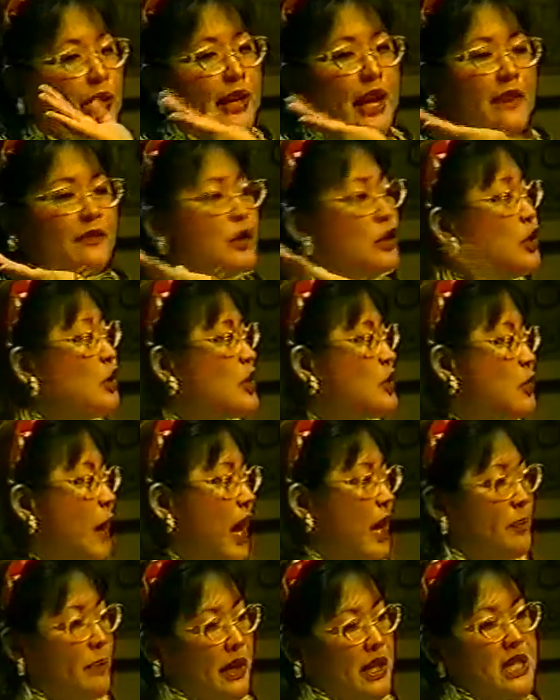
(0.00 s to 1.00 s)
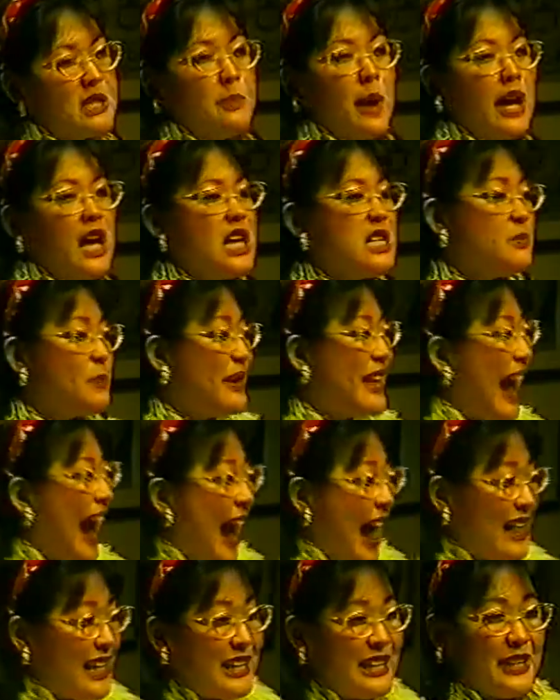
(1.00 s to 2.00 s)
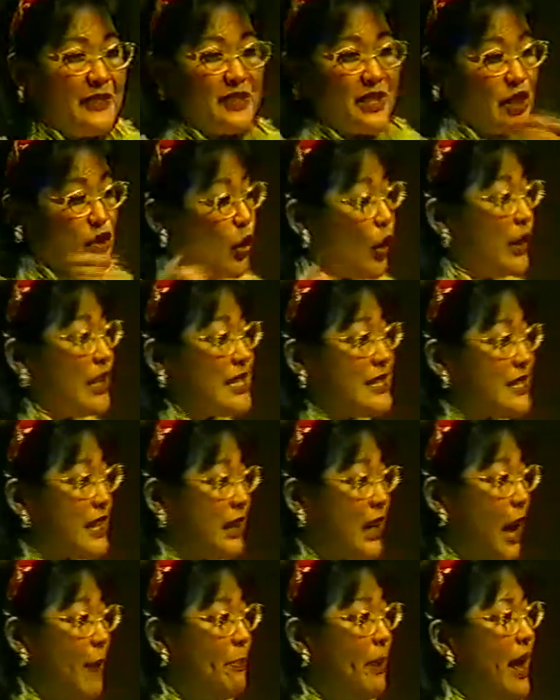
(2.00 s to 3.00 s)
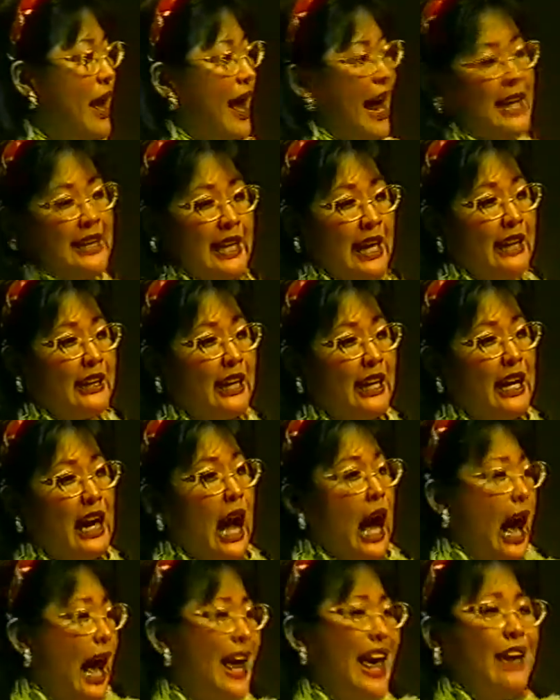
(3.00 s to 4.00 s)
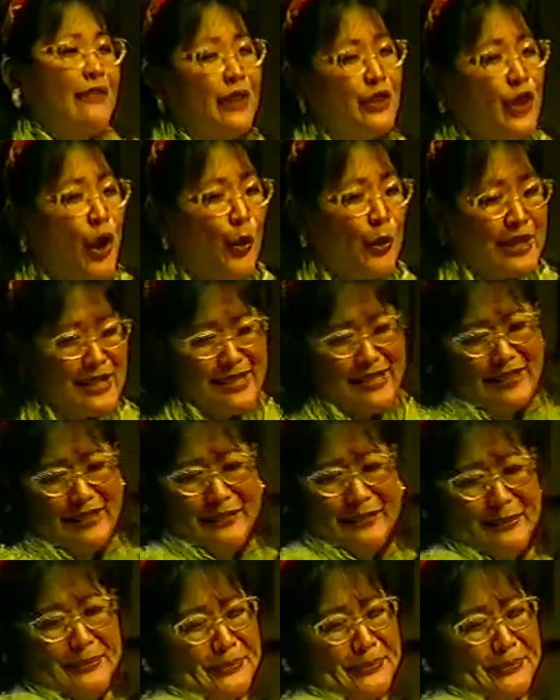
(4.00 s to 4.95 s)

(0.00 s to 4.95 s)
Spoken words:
going to have to lose weight because my husband Alan leaves the toilet seat up, and lately I haven't noticed.